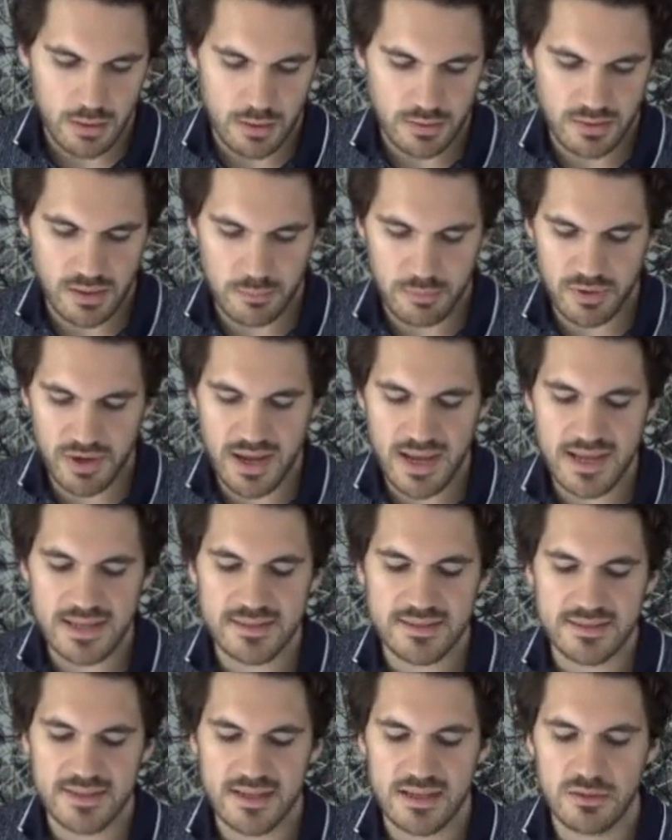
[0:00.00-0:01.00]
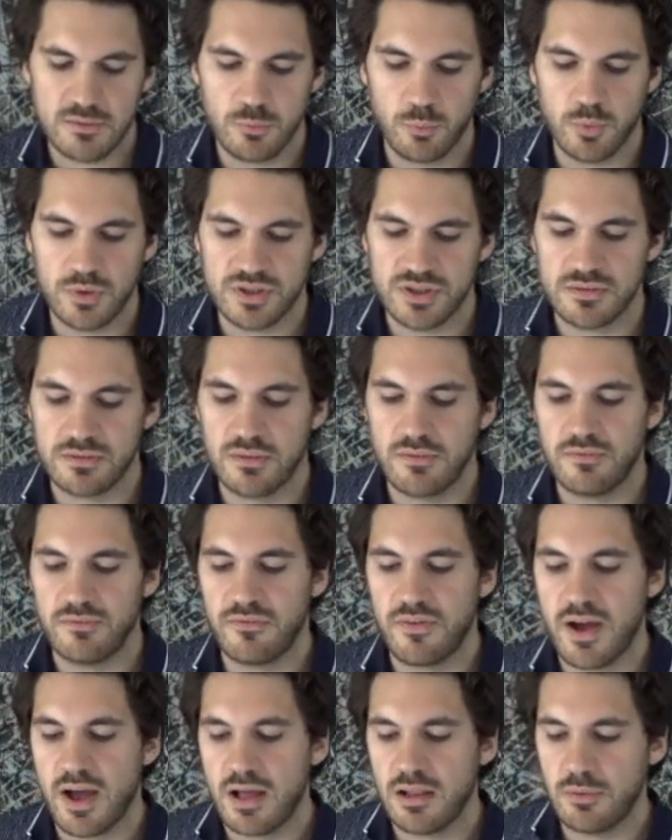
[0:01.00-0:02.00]
Number 18. Which of the
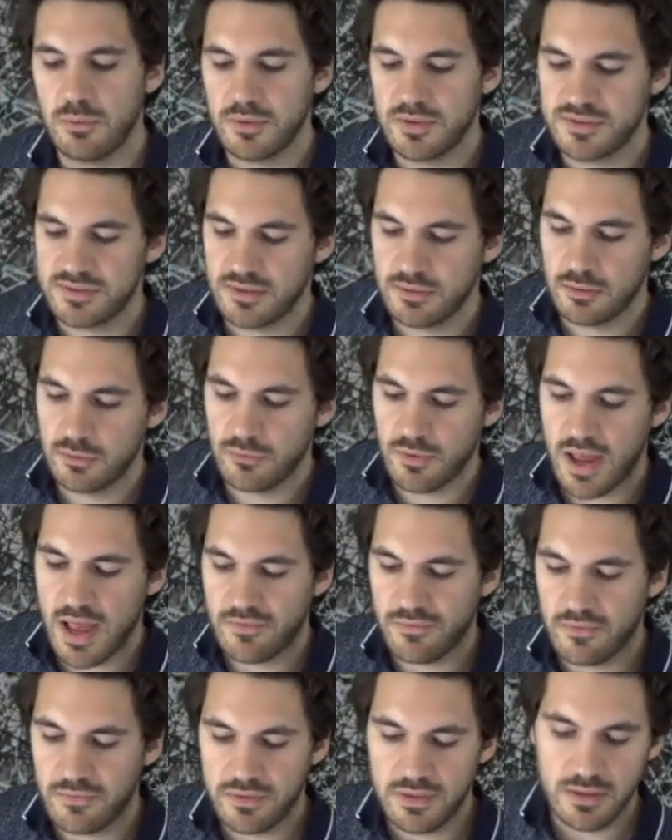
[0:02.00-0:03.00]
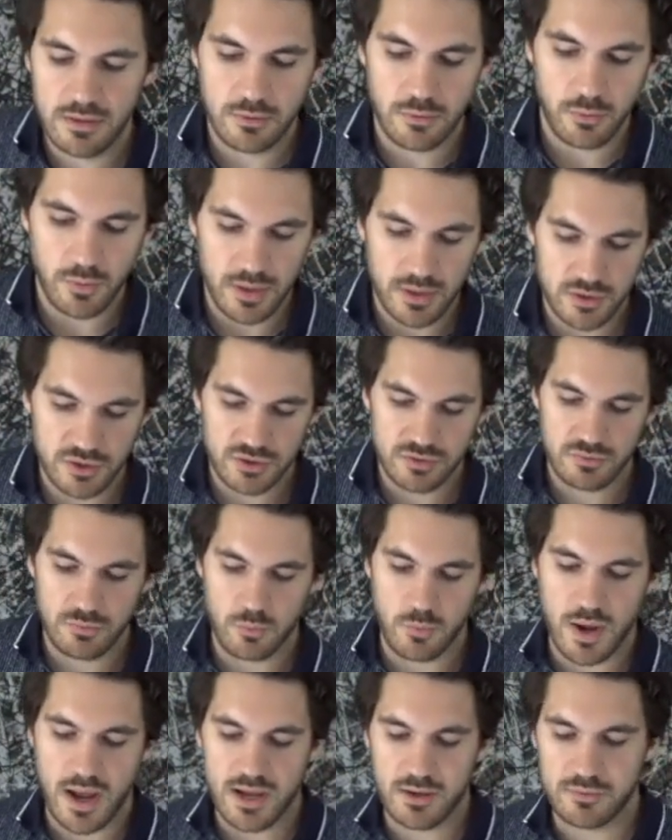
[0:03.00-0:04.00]
following is the graph of the equation
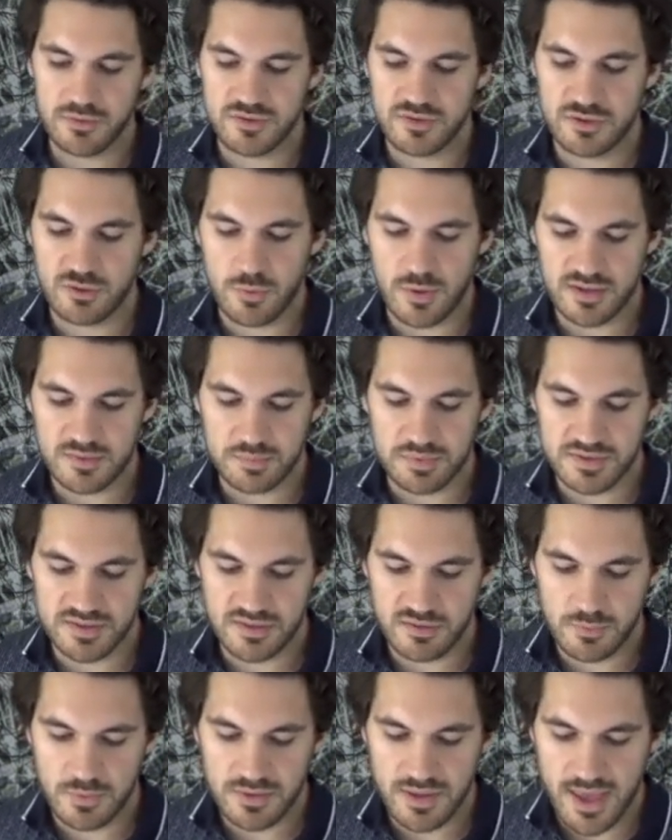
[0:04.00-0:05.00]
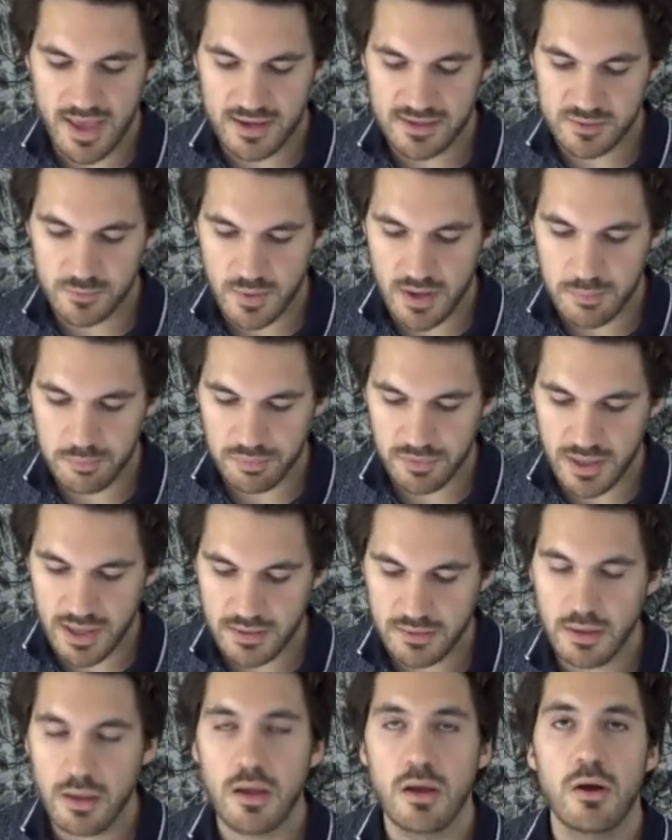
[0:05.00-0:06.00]
y equals 2x plus 3 in the xy
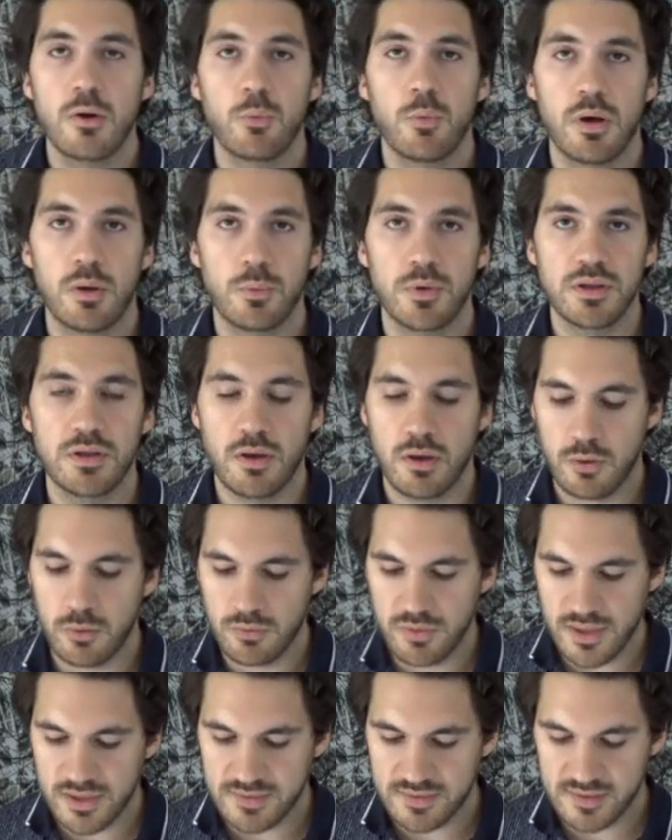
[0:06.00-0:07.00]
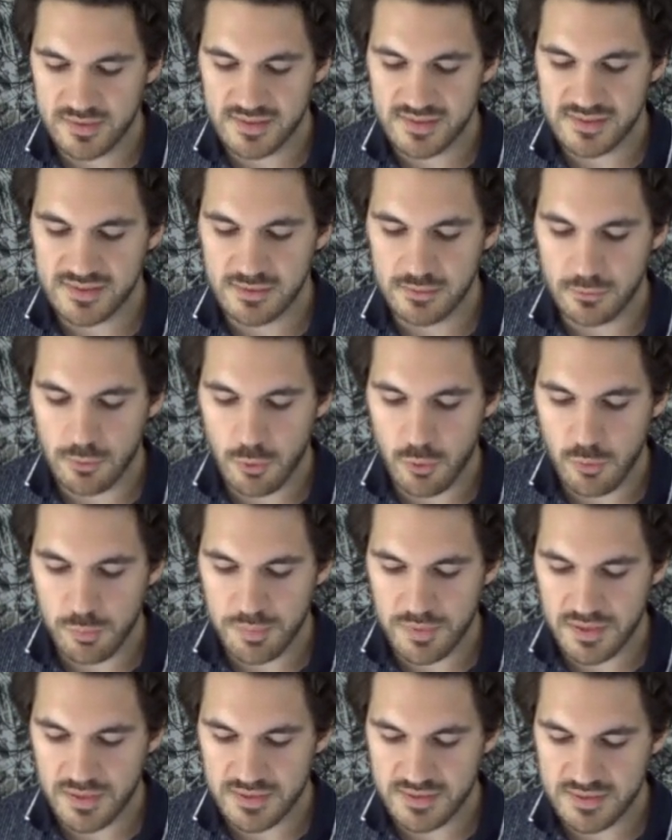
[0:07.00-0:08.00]
plane? Well, we know that the
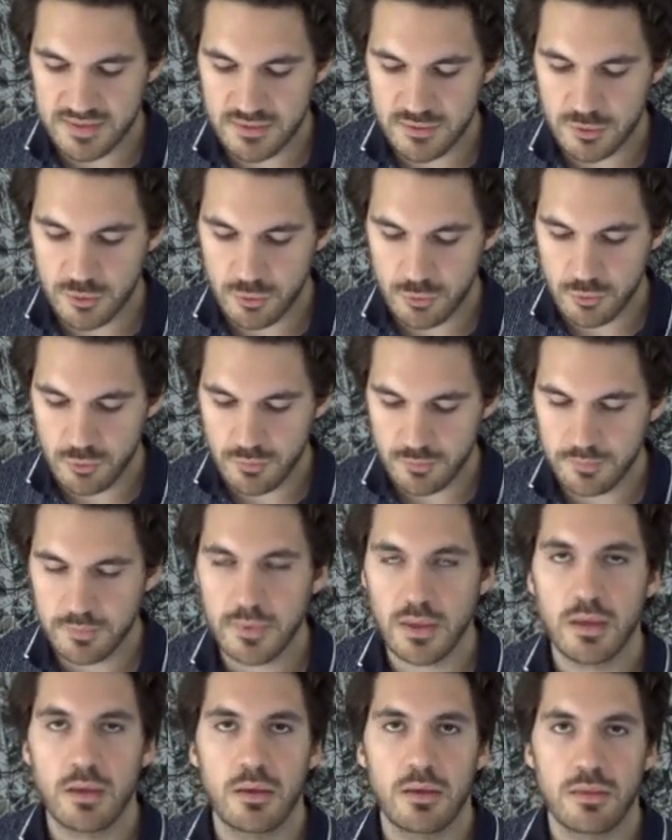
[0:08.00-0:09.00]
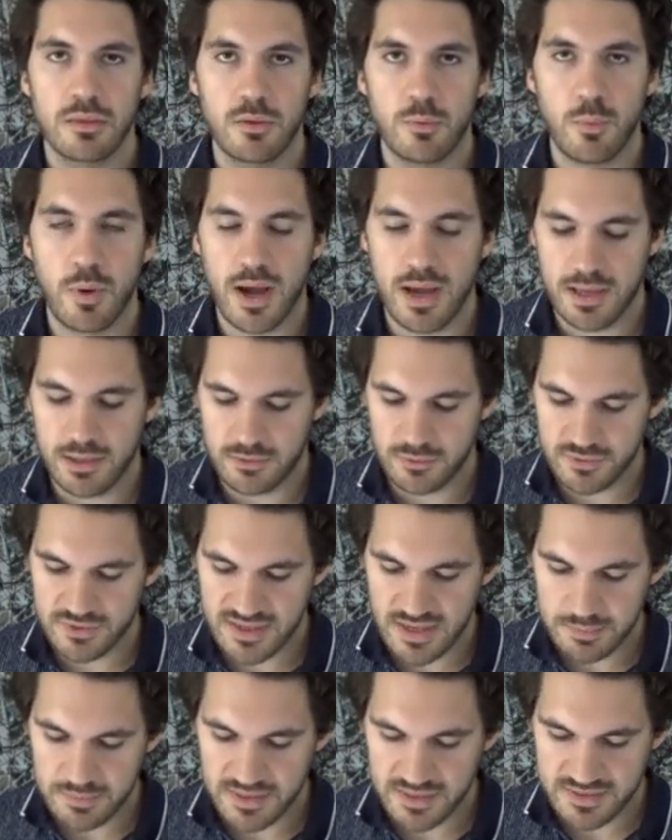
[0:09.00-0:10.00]
slope is 2. The
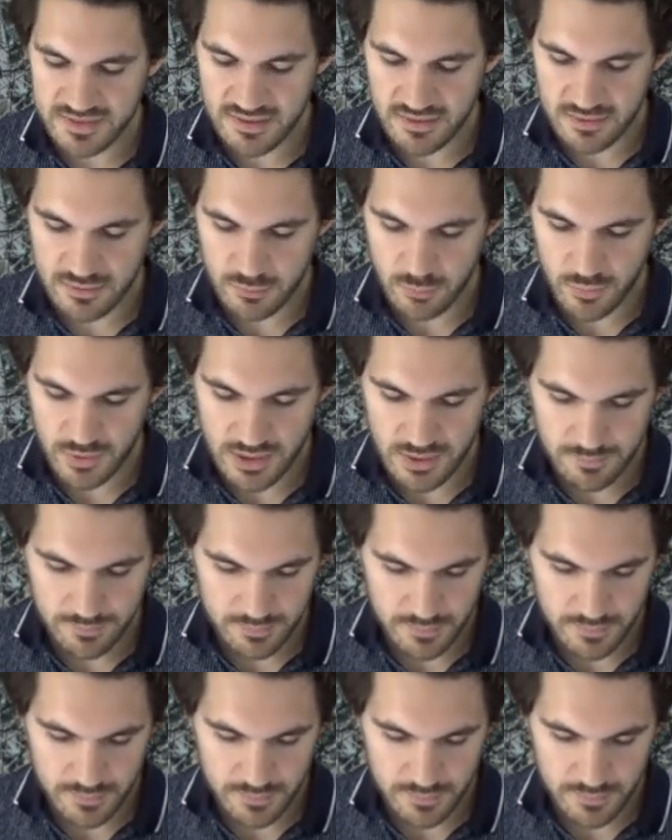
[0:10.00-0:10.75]
y-intercept is 3.